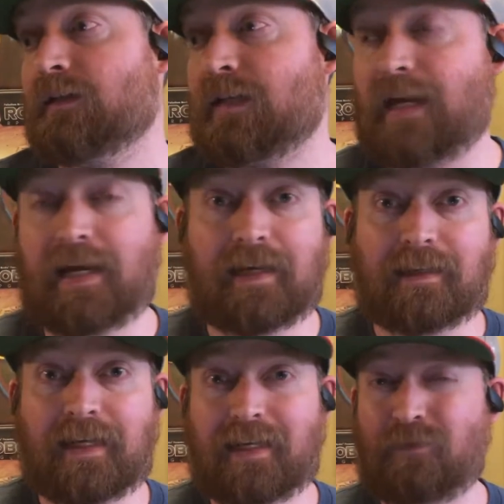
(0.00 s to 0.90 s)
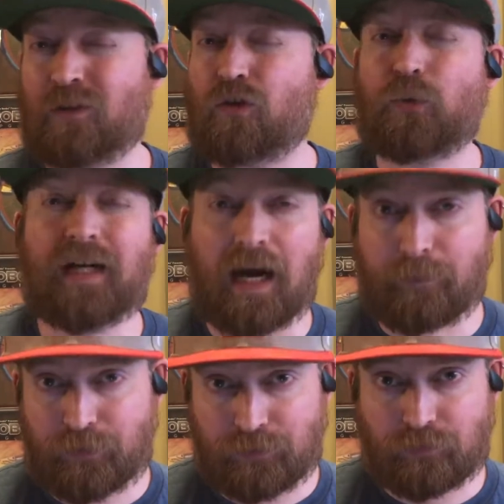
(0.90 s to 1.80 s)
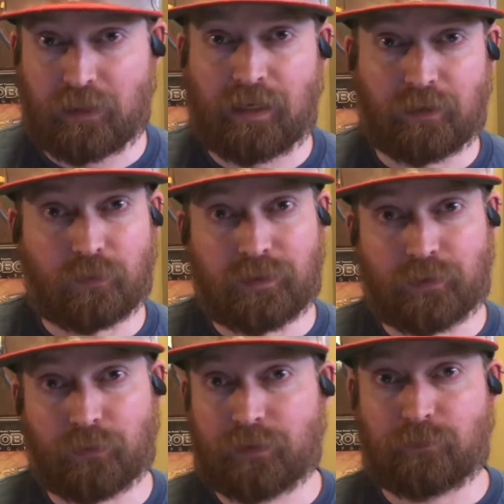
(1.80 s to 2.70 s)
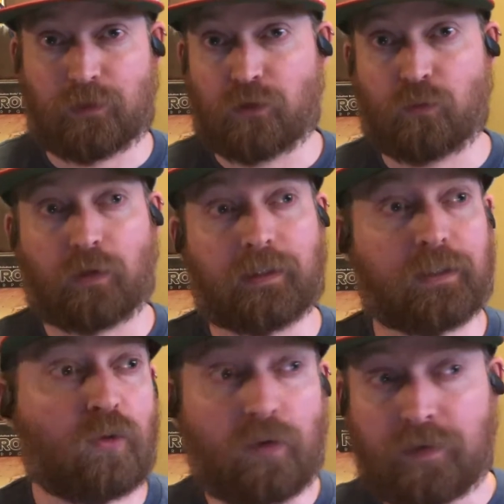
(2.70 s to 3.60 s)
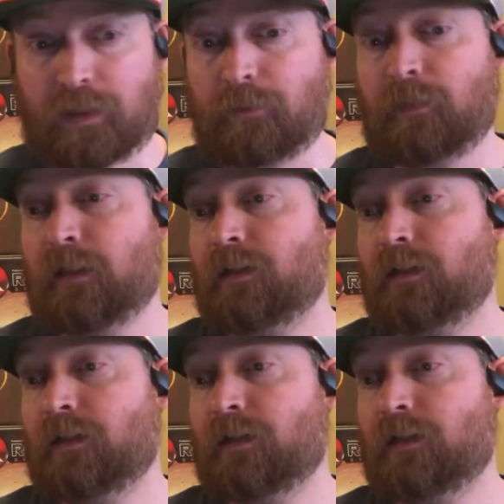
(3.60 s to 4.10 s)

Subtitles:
They give you 3 options on how you want to deal with them. Do you want to ignore them?